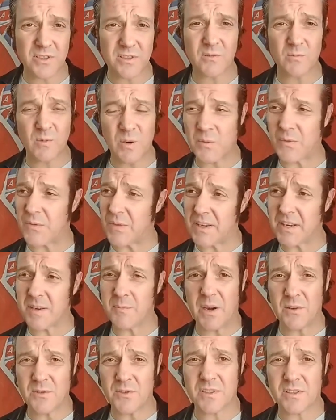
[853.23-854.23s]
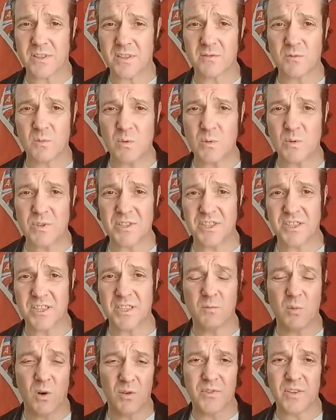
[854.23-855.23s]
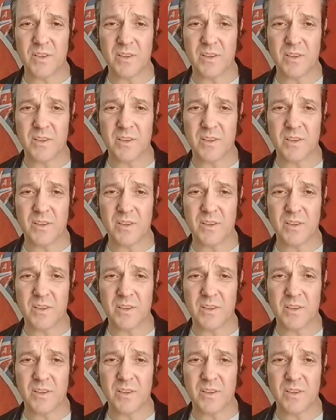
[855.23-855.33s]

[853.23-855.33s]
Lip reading: We would think about it, and we would see what the